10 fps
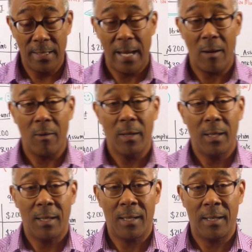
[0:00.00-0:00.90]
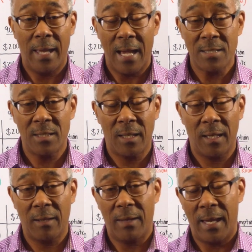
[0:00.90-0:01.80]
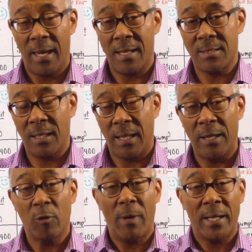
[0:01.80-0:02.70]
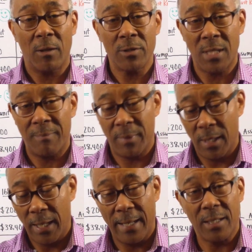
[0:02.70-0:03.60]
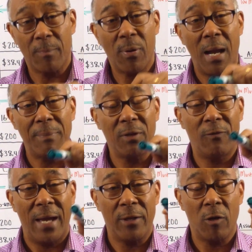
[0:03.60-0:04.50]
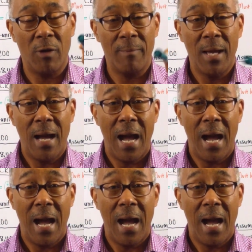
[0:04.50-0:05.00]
Now, uh, as the as the N O I goes up and the property value go up,